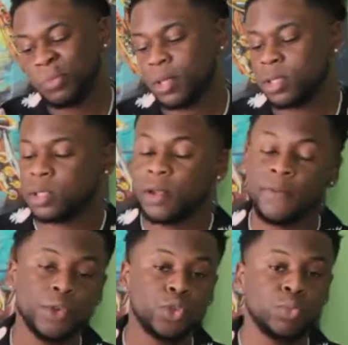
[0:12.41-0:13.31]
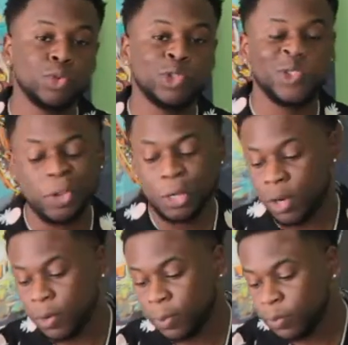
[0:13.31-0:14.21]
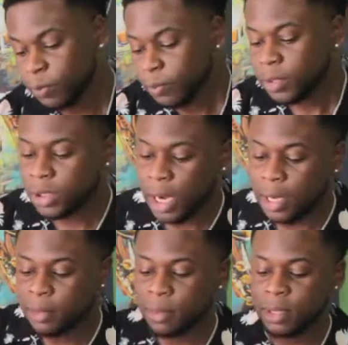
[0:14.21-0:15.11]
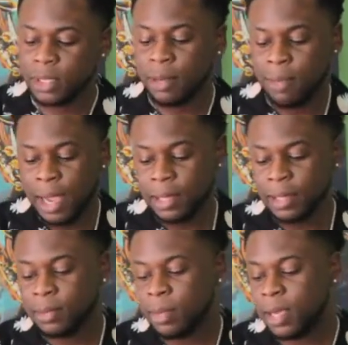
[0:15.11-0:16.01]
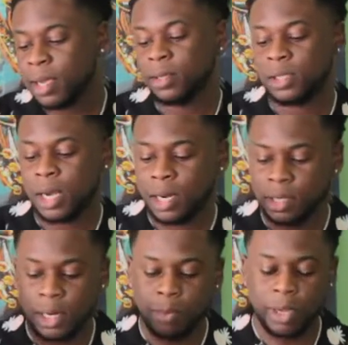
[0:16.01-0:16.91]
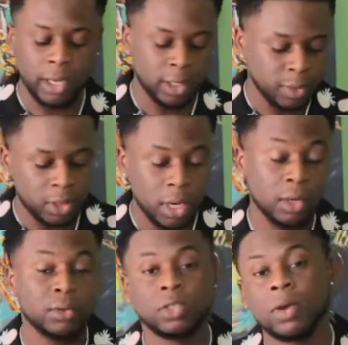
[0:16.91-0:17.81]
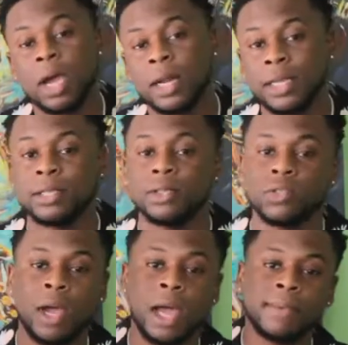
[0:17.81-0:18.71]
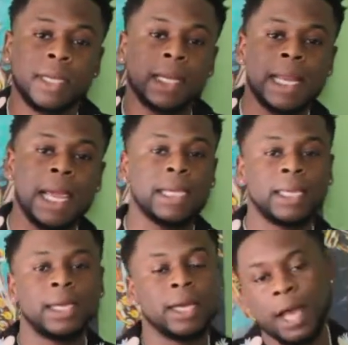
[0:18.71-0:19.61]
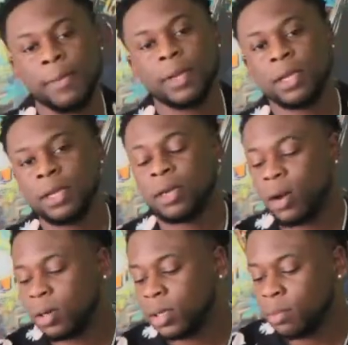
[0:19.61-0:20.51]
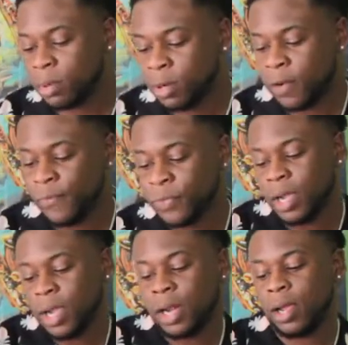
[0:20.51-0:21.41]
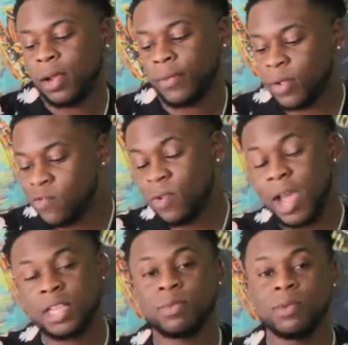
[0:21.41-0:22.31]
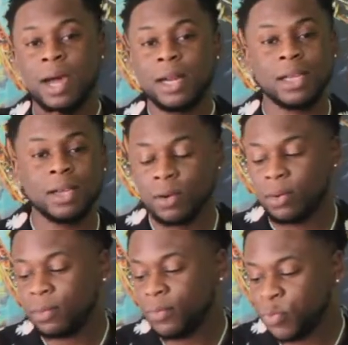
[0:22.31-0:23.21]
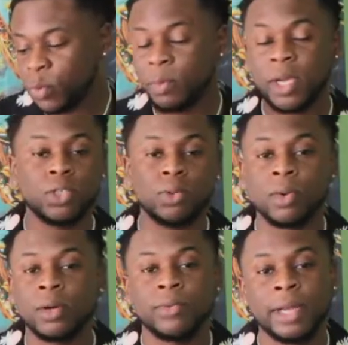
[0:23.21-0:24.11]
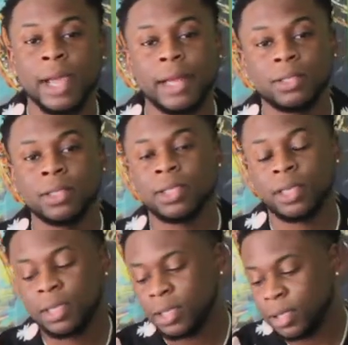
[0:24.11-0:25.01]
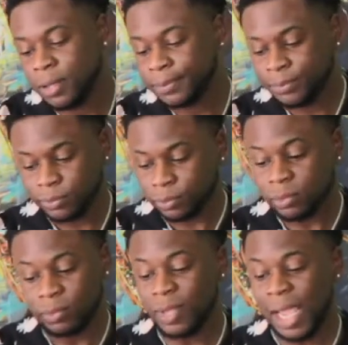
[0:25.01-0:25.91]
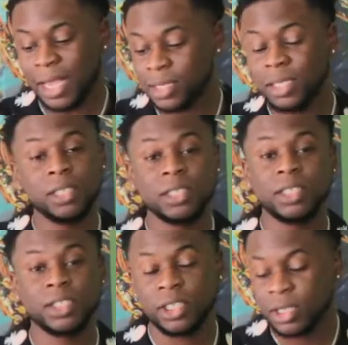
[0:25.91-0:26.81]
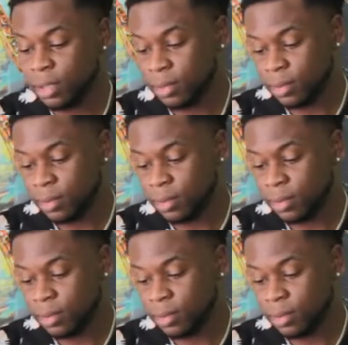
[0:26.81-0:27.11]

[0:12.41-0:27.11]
This is the official music video. Shout out to Mixtape Madness, man. Shout out to their page. Make sure y'all go subscribe there, like here, comment here, all of the above. And if you ask me why the hell, what made you want to react to Digga D? I seen the nigga shit.